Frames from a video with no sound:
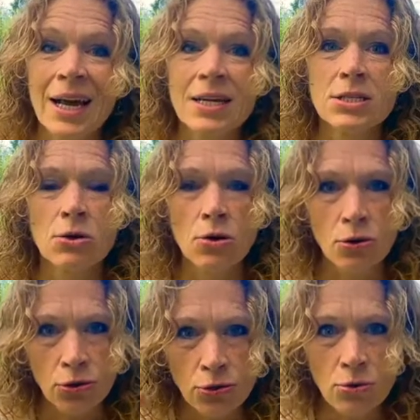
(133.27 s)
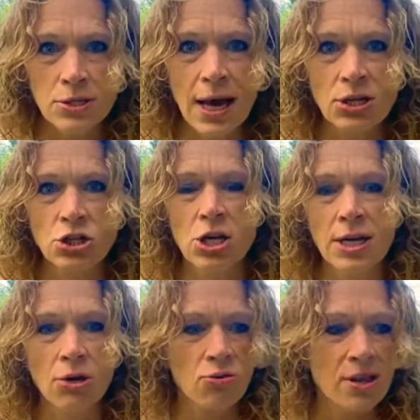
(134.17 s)
So your thoughts actually
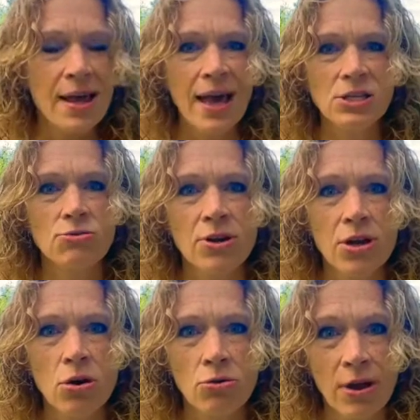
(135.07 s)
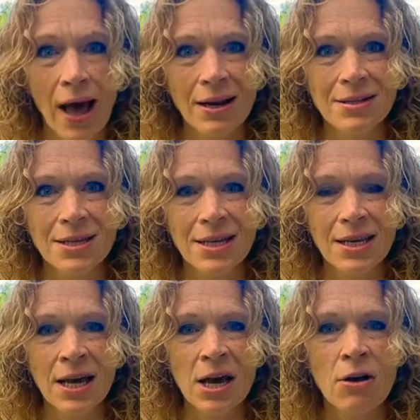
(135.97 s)
create re your
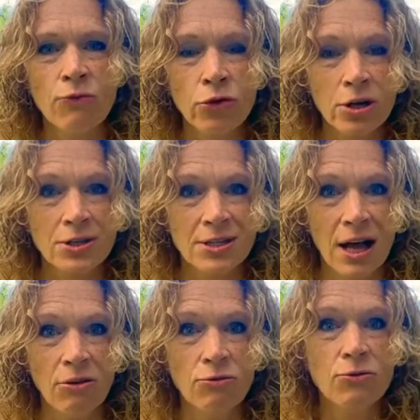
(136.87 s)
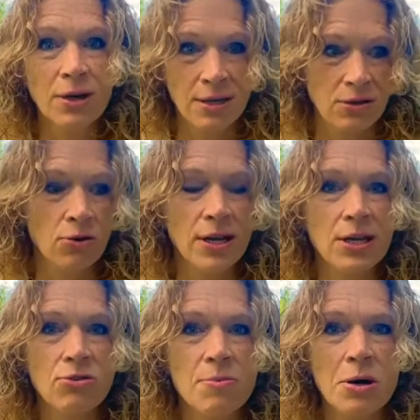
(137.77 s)
reality for yourself, your
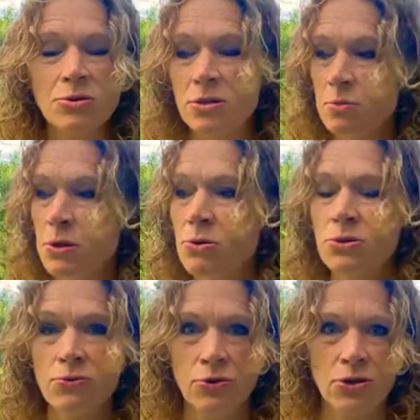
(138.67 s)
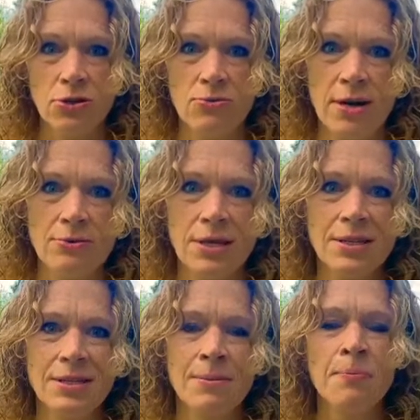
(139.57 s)
inner emotions, but also for your
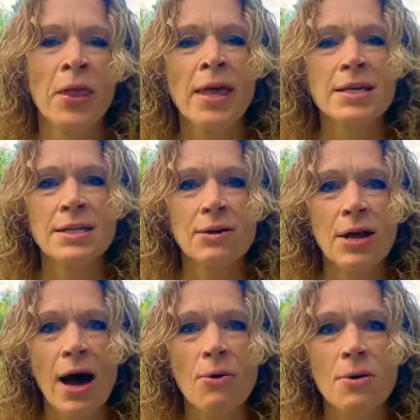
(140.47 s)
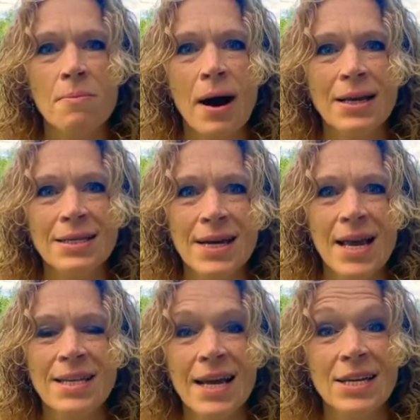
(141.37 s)
surroundings. So now my
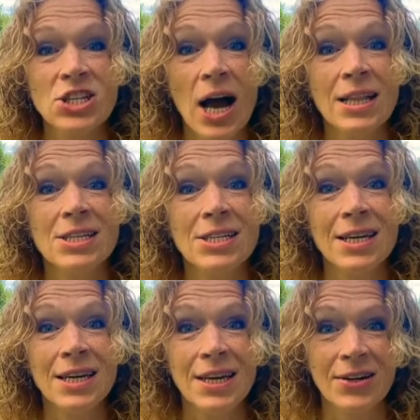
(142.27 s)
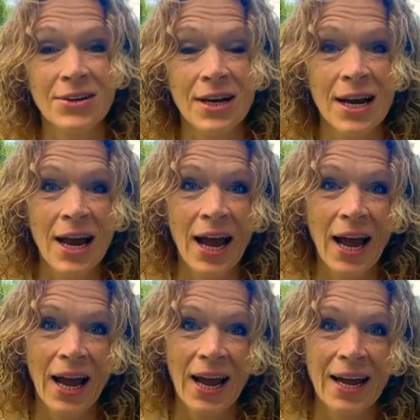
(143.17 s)
10-day challenge here
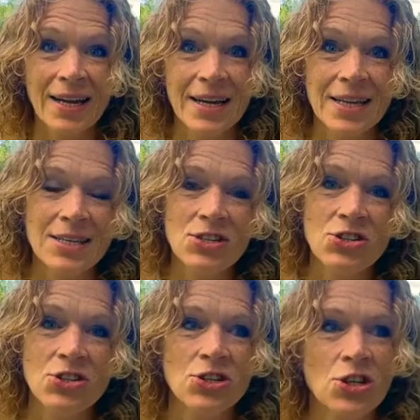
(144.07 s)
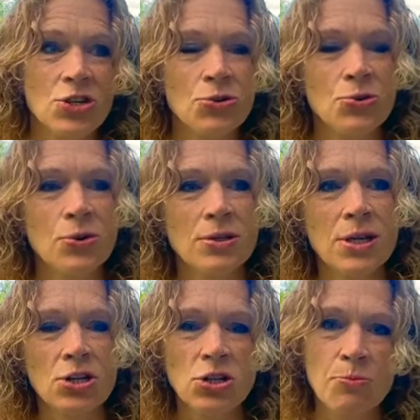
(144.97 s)
uh, is to
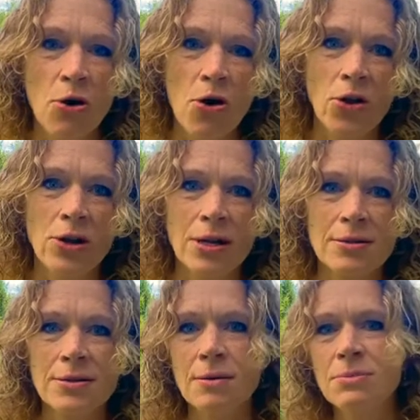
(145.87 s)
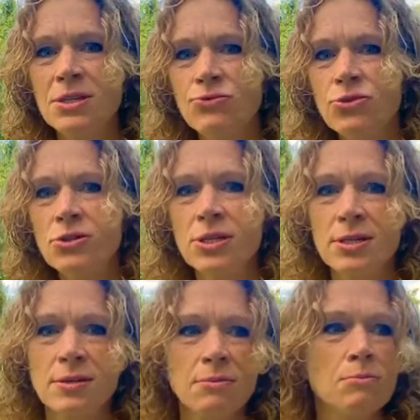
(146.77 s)
touch upon some different
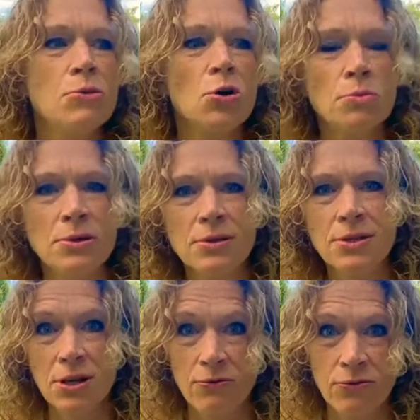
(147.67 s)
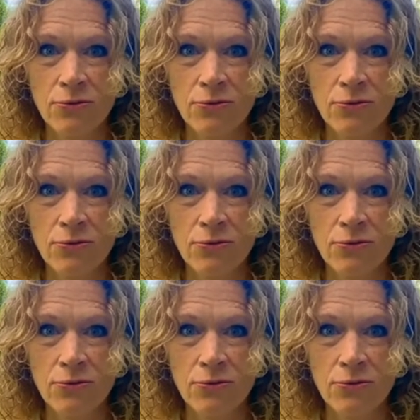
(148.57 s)
moments of